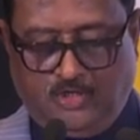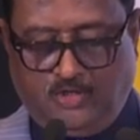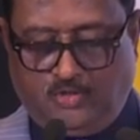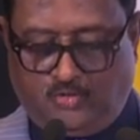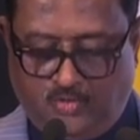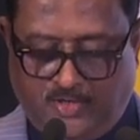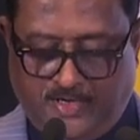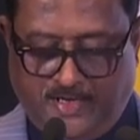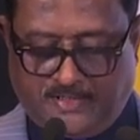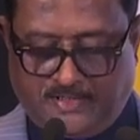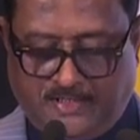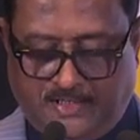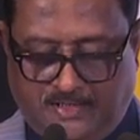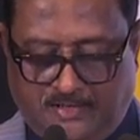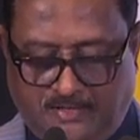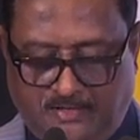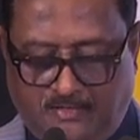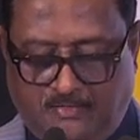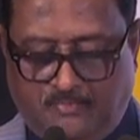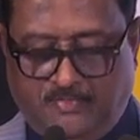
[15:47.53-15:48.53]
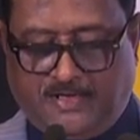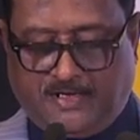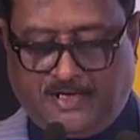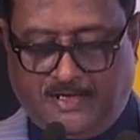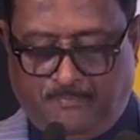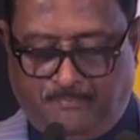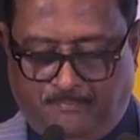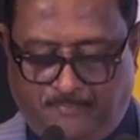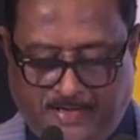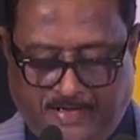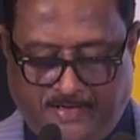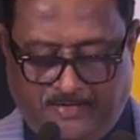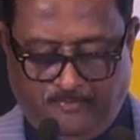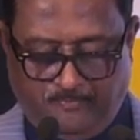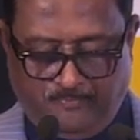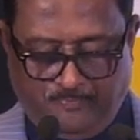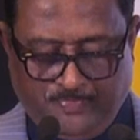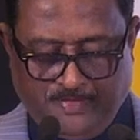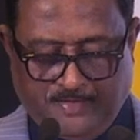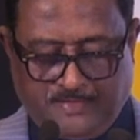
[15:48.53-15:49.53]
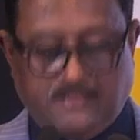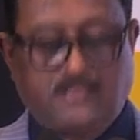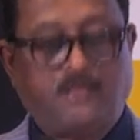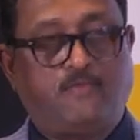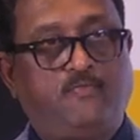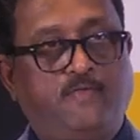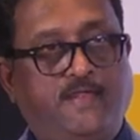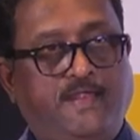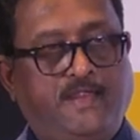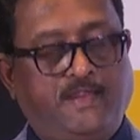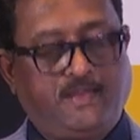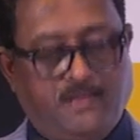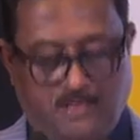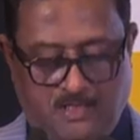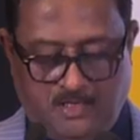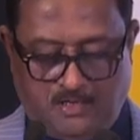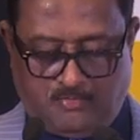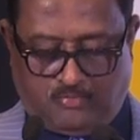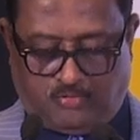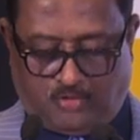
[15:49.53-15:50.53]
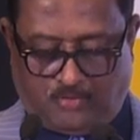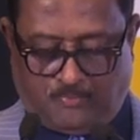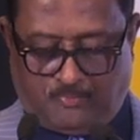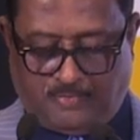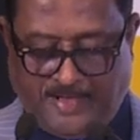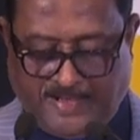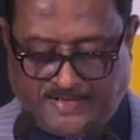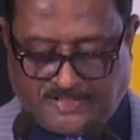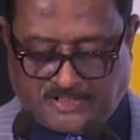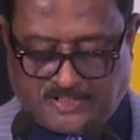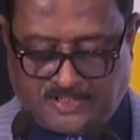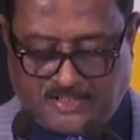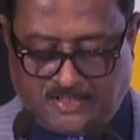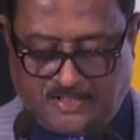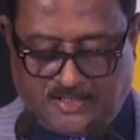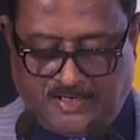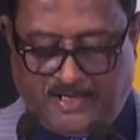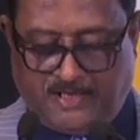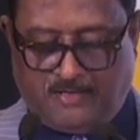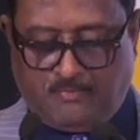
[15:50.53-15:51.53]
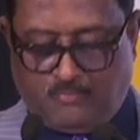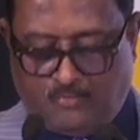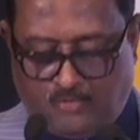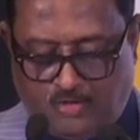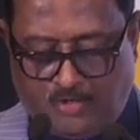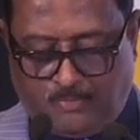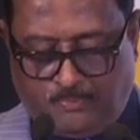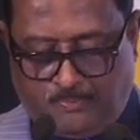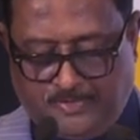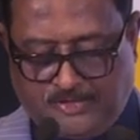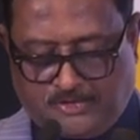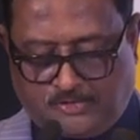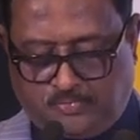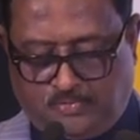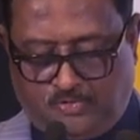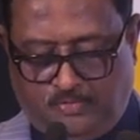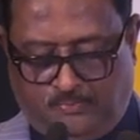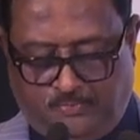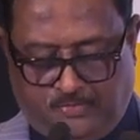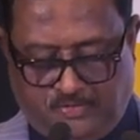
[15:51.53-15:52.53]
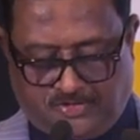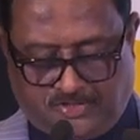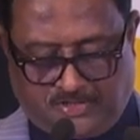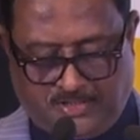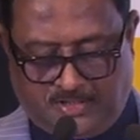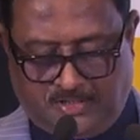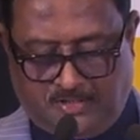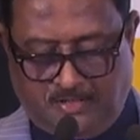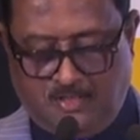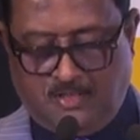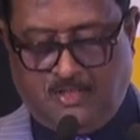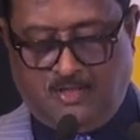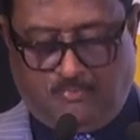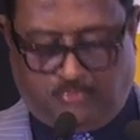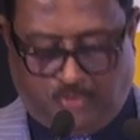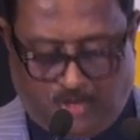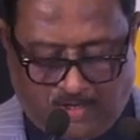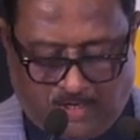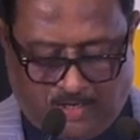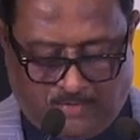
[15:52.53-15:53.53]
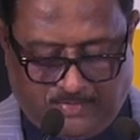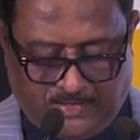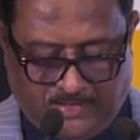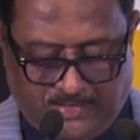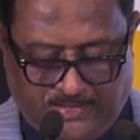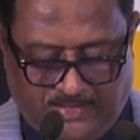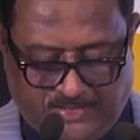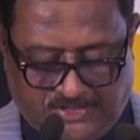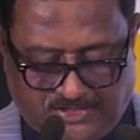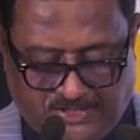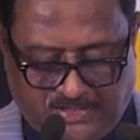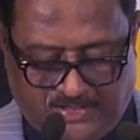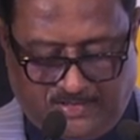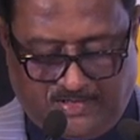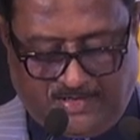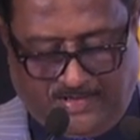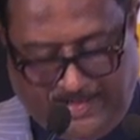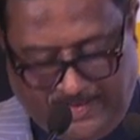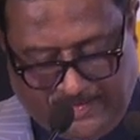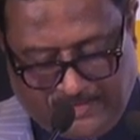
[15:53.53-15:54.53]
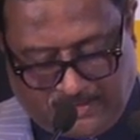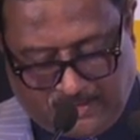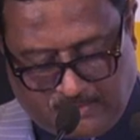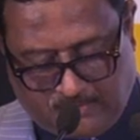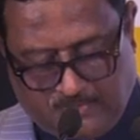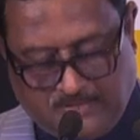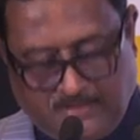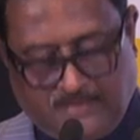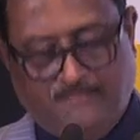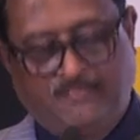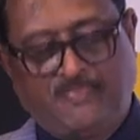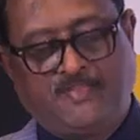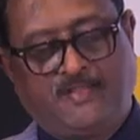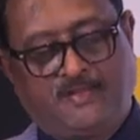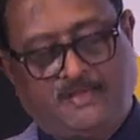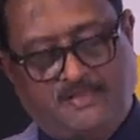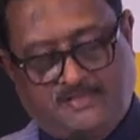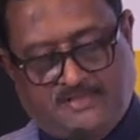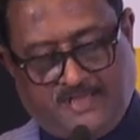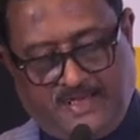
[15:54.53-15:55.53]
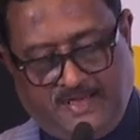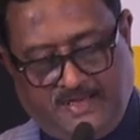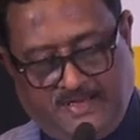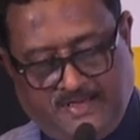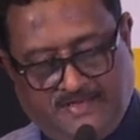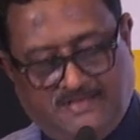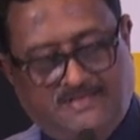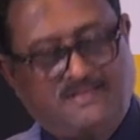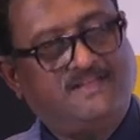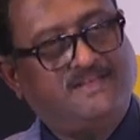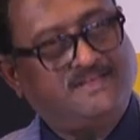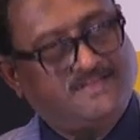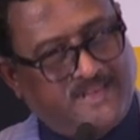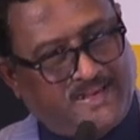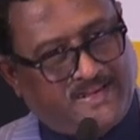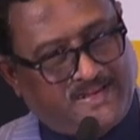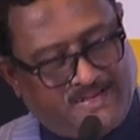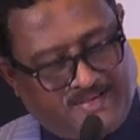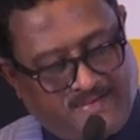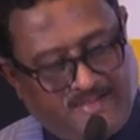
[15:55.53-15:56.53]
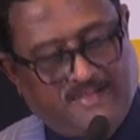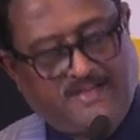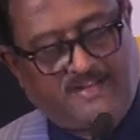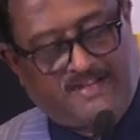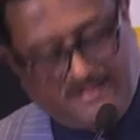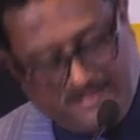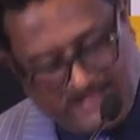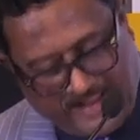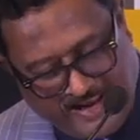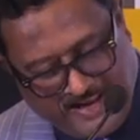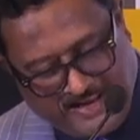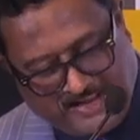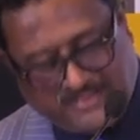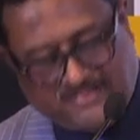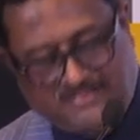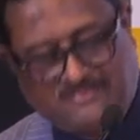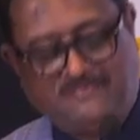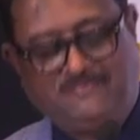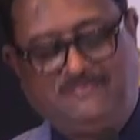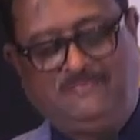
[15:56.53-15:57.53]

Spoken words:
Together, we can pave the way for brighter and more peaceful future for our nation and the world. Jai Hind, Jai Karnataka. Thank you.